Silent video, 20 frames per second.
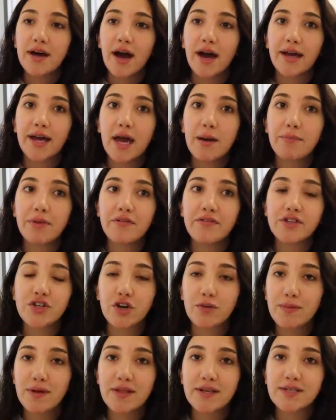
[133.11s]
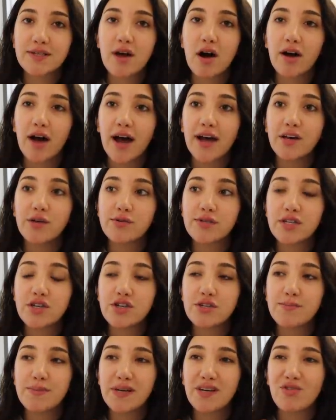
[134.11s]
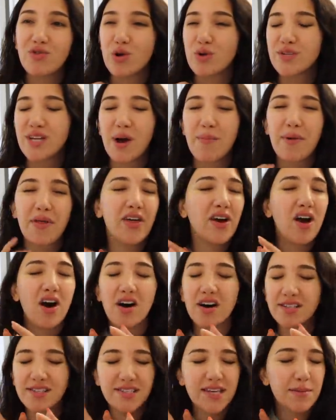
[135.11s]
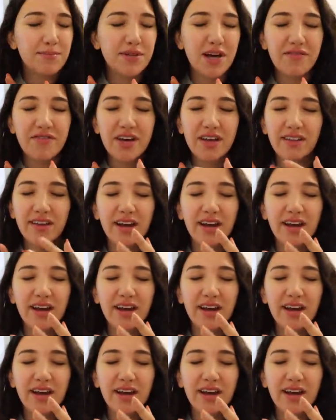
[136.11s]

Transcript: I can't believe it took me this long. I used to just be grossed out by the concept of it.